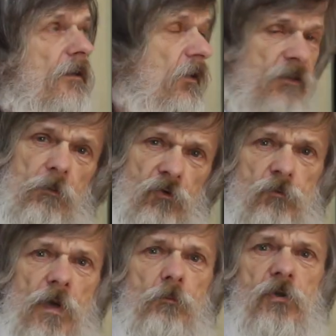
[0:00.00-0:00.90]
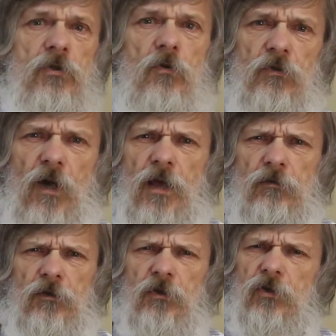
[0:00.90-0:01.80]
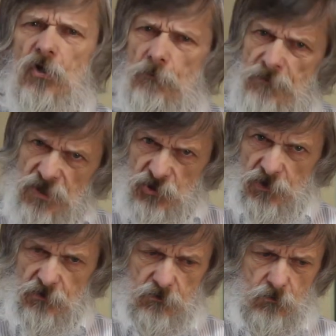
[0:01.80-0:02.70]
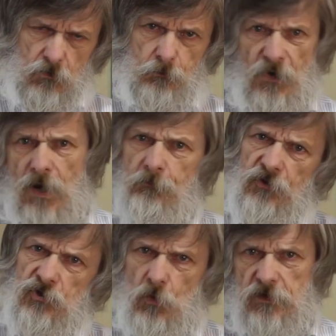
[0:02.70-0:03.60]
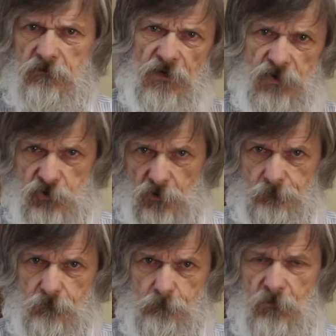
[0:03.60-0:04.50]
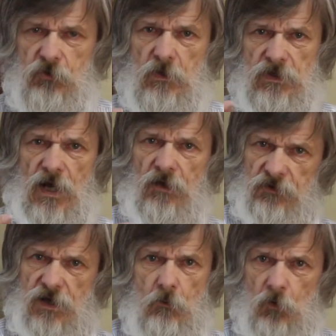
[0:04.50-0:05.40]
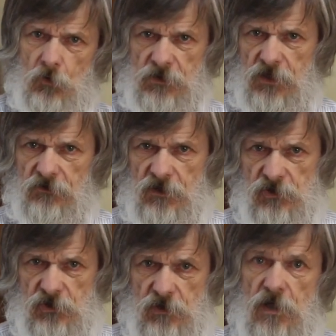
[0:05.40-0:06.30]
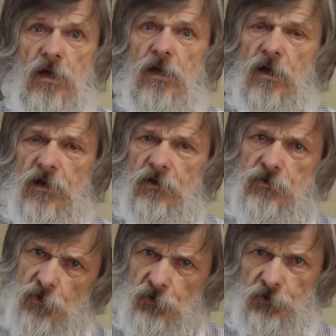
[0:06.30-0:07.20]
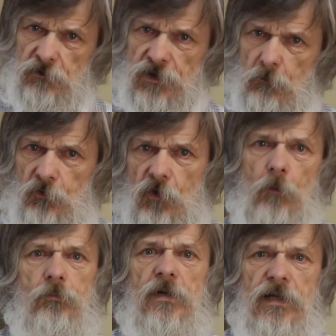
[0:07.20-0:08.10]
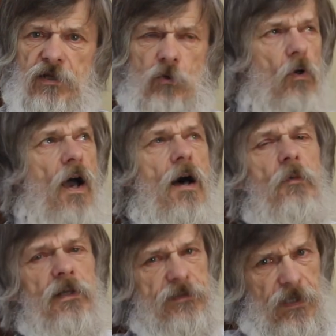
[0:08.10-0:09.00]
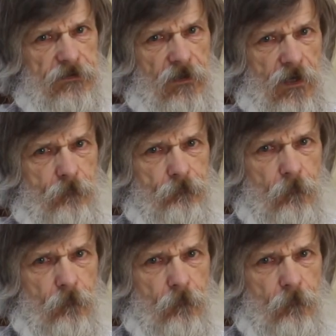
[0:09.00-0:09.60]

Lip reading: This seems to have been produced either as a commission or perhaps a joint venture between the Hasegawa organization and a nursery that was operating in Yokohama at that time.